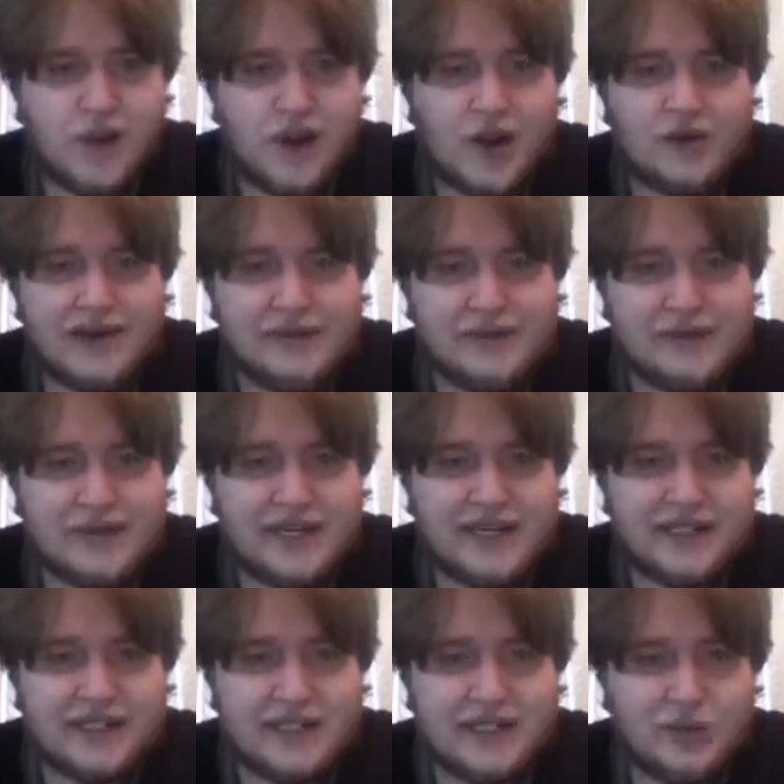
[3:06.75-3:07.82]
All right, we
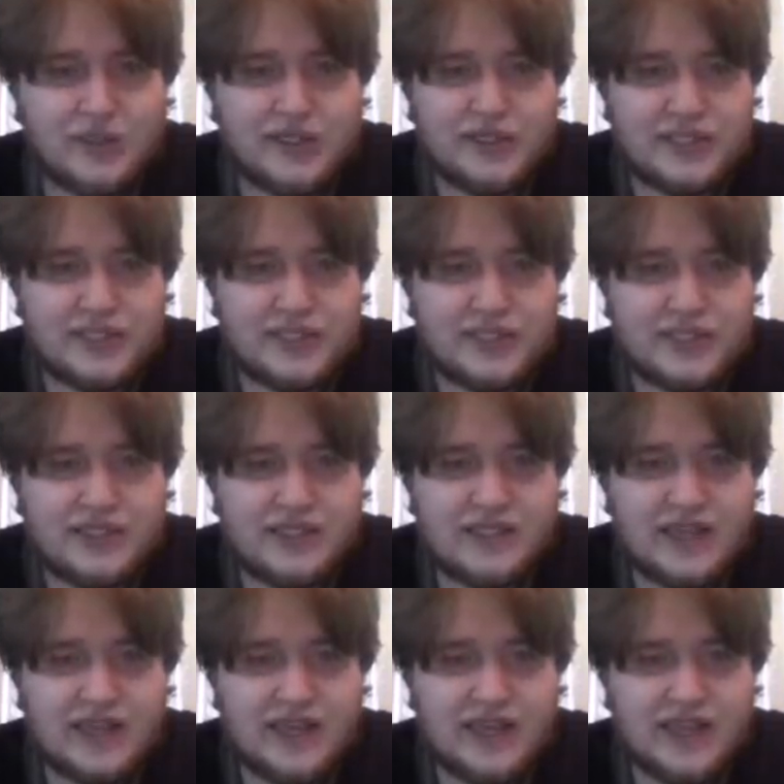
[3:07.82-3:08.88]
made it, Double D said.
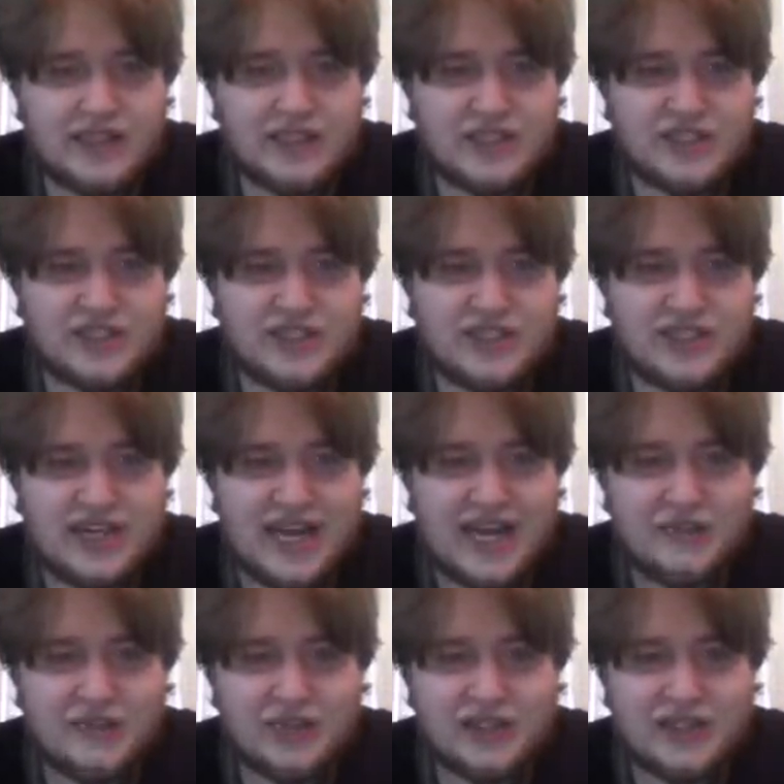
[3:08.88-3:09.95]
And just in
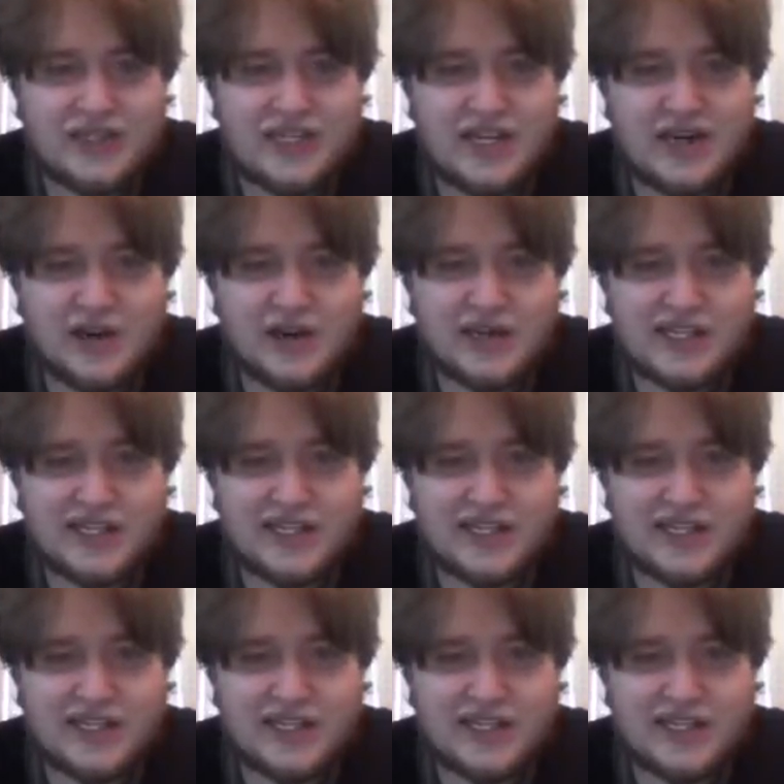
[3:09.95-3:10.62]
time, look, stairs,